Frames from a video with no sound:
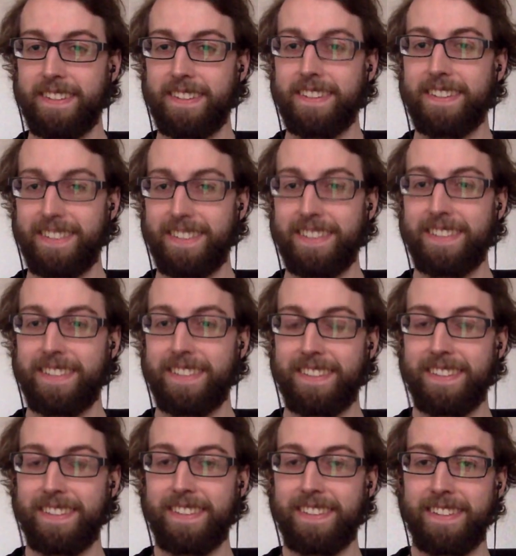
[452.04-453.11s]

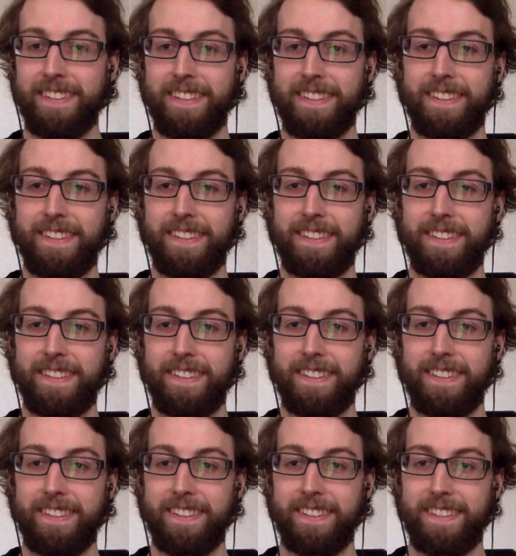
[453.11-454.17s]

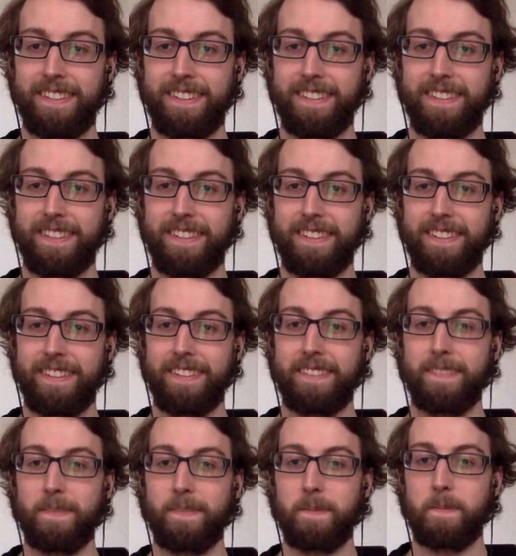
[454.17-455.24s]
This person isn't speaking.